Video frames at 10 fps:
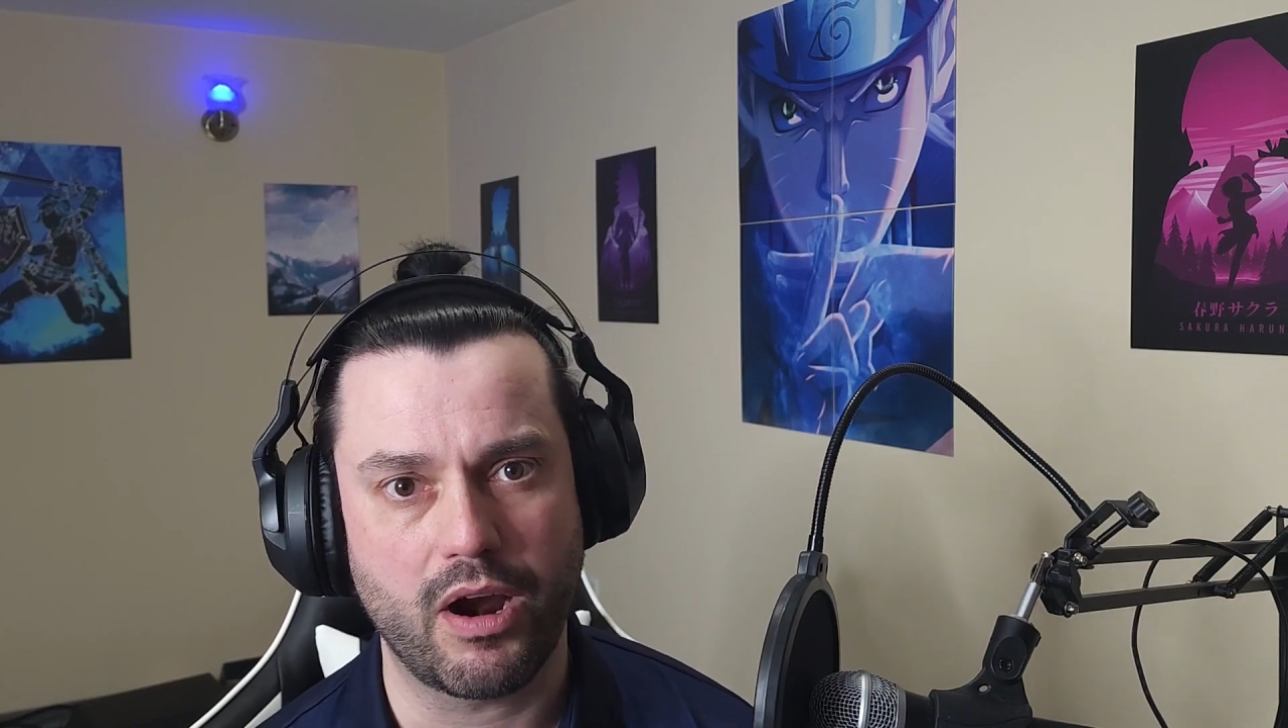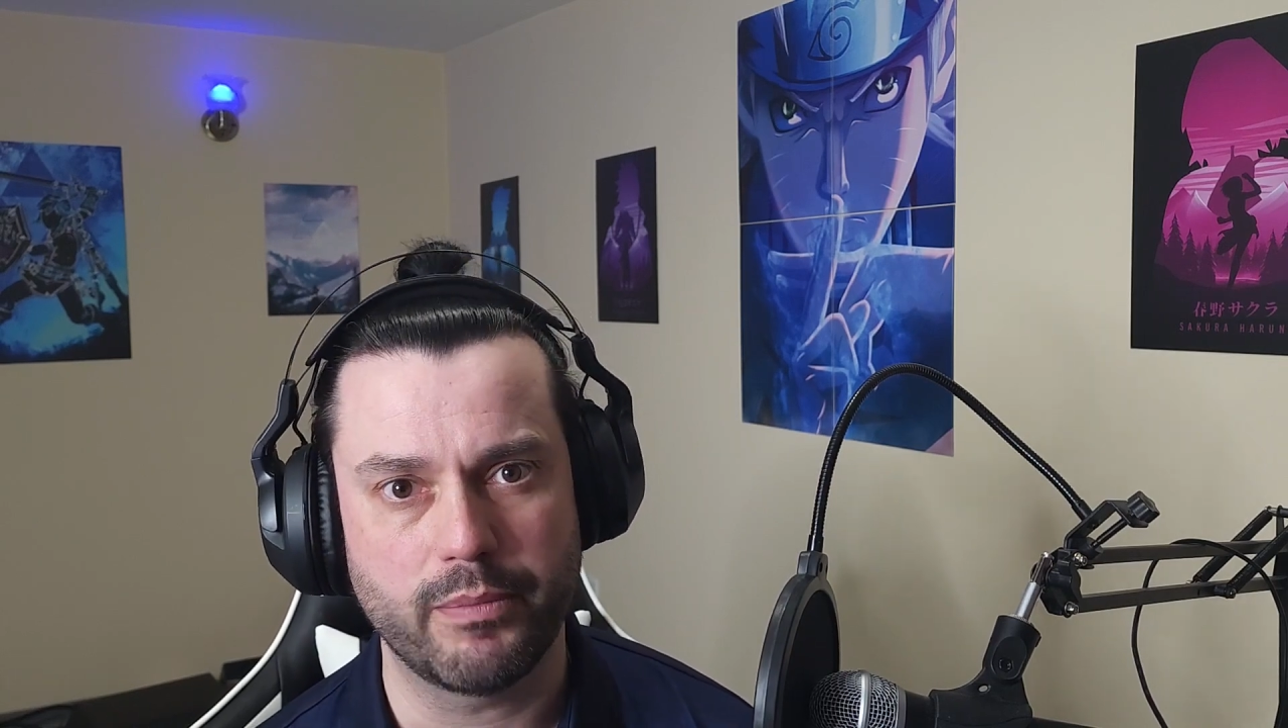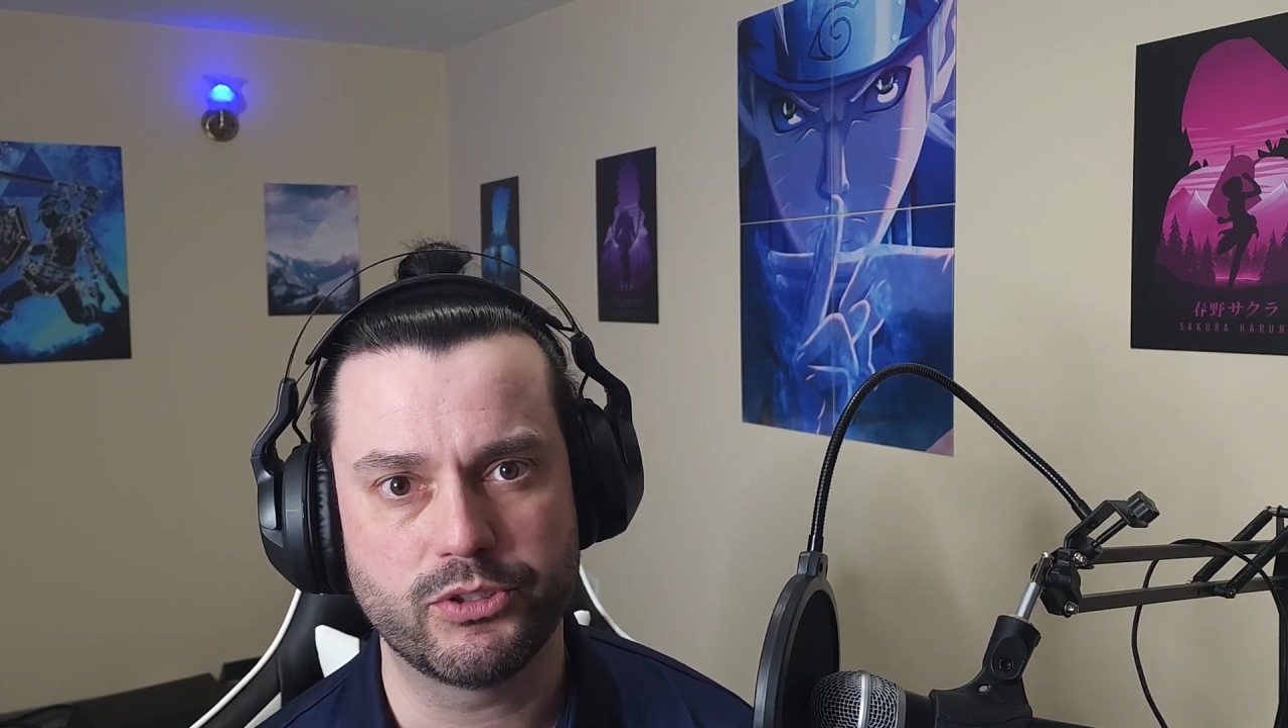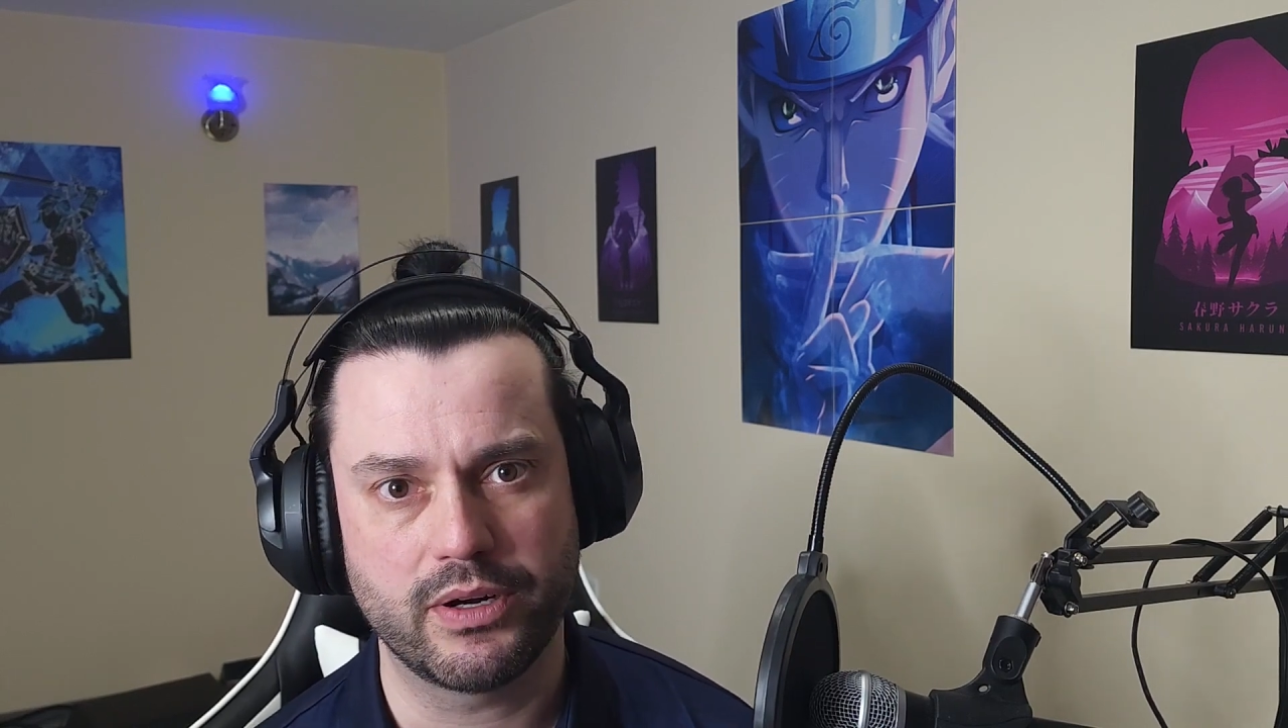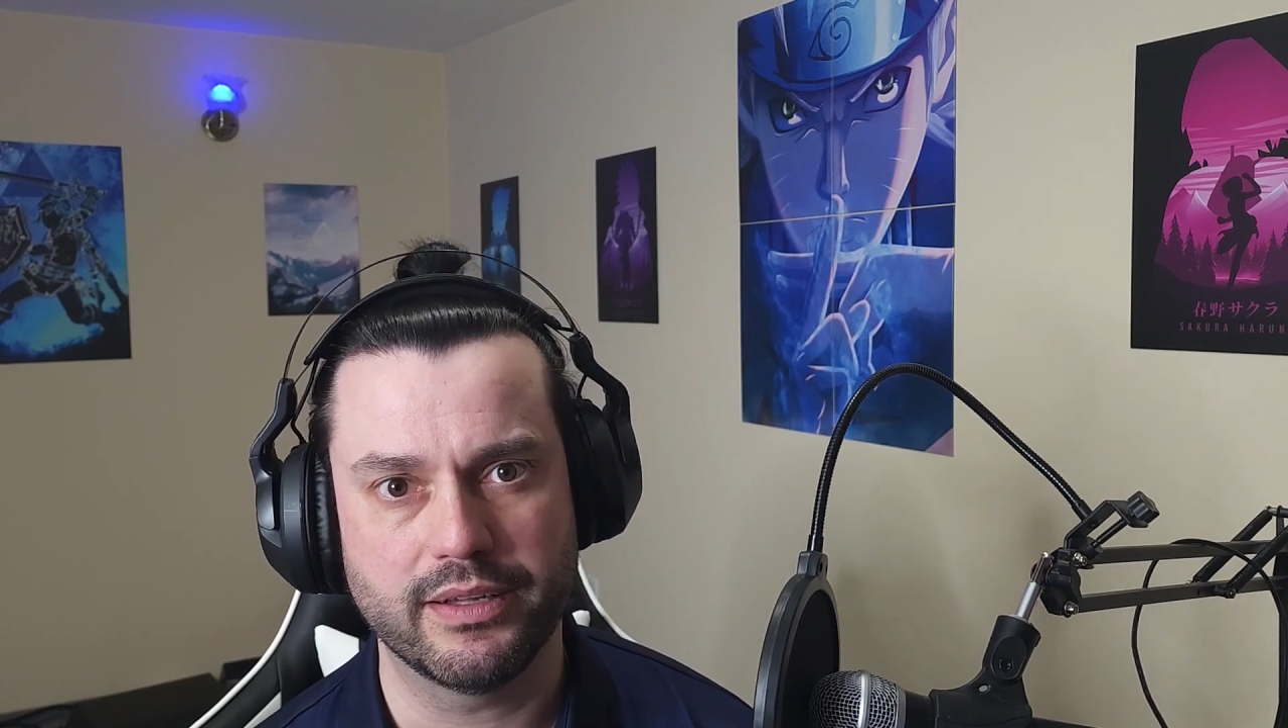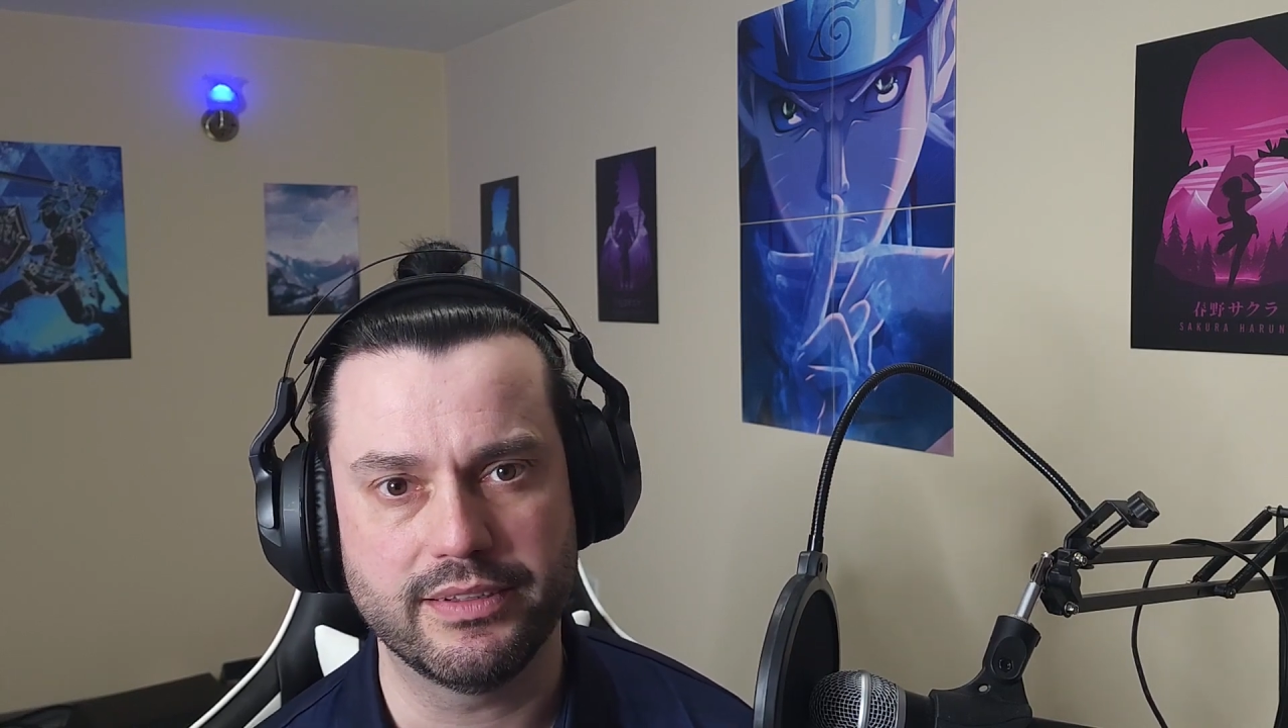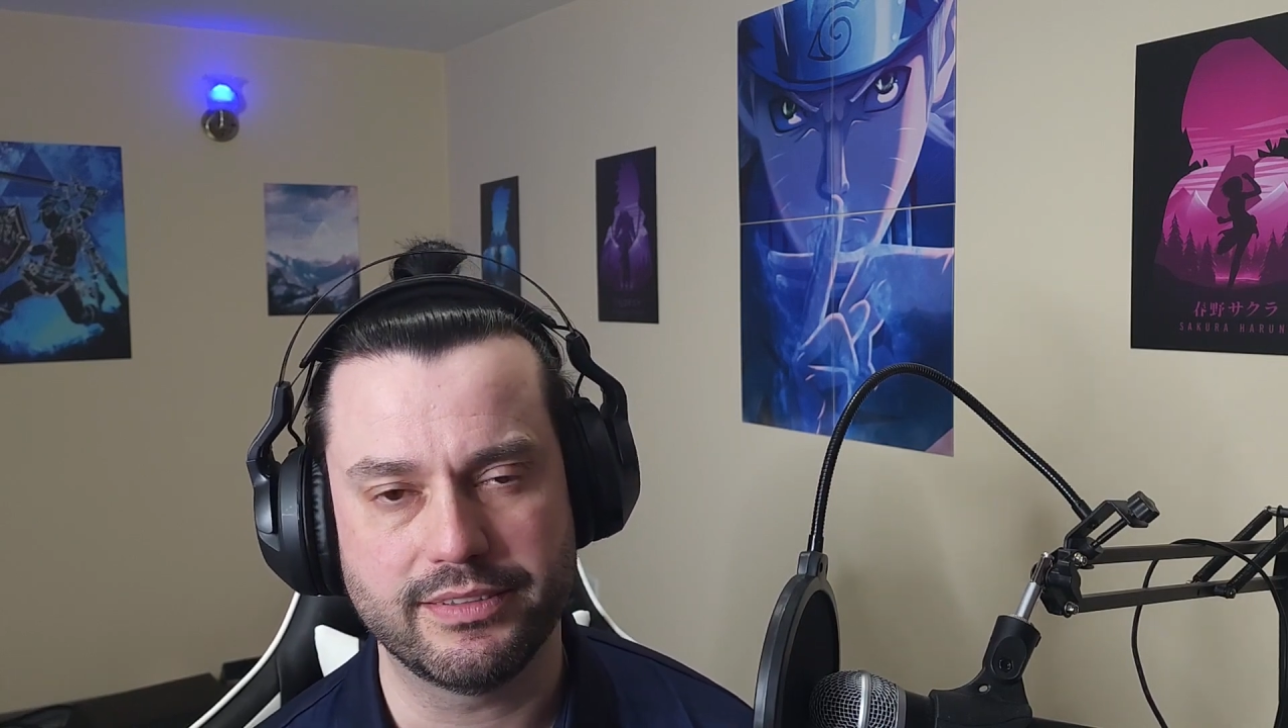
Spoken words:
arbitrarily